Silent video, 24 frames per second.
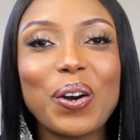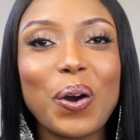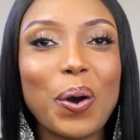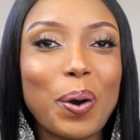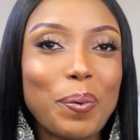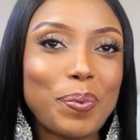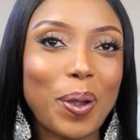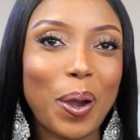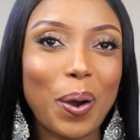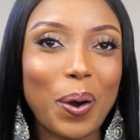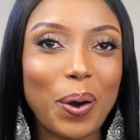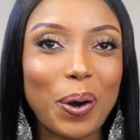
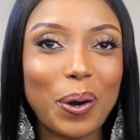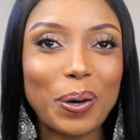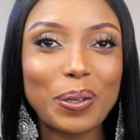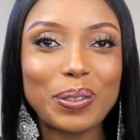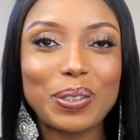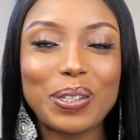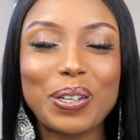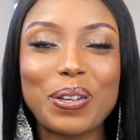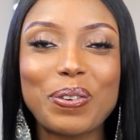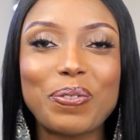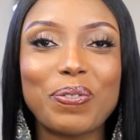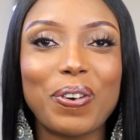Hope you're all
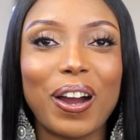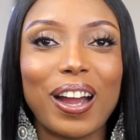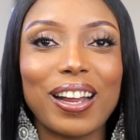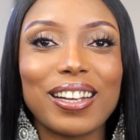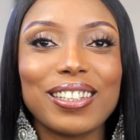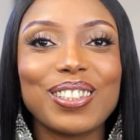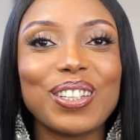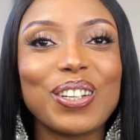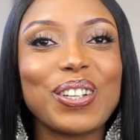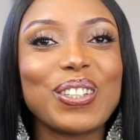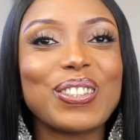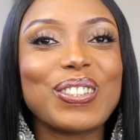doing
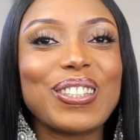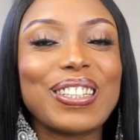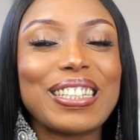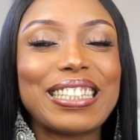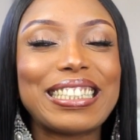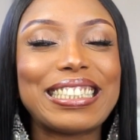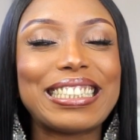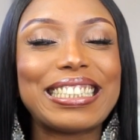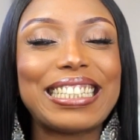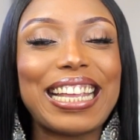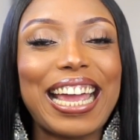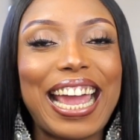fine. So
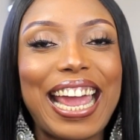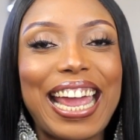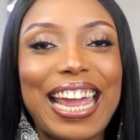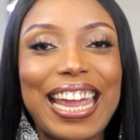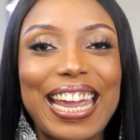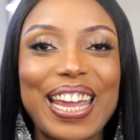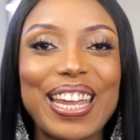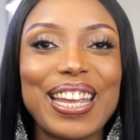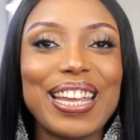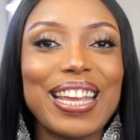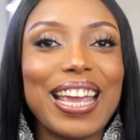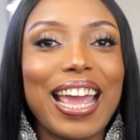
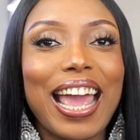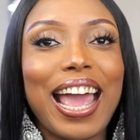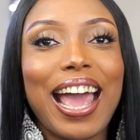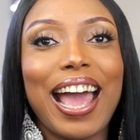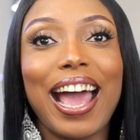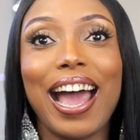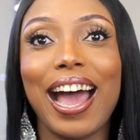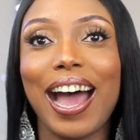today